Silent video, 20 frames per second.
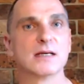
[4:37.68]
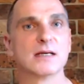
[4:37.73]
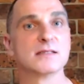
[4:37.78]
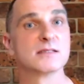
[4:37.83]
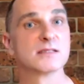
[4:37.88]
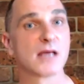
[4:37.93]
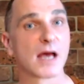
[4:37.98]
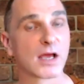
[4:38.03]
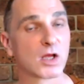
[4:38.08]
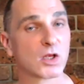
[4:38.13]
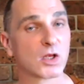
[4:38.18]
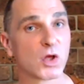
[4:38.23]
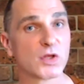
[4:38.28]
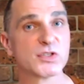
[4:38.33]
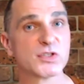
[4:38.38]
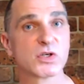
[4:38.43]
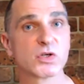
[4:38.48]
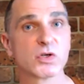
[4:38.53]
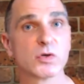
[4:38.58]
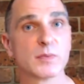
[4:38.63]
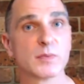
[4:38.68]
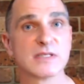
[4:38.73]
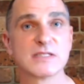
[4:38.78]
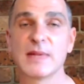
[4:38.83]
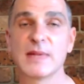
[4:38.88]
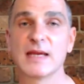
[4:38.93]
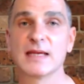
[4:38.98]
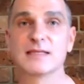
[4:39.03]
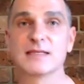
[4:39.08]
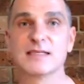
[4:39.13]
psychological
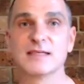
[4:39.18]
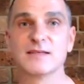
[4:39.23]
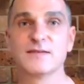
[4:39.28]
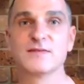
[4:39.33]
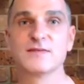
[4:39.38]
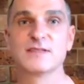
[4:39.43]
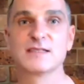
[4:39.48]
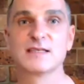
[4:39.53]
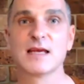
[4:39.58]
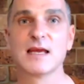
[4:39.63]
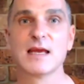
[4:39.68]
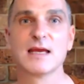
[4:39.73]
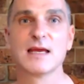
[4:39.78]
perspectives,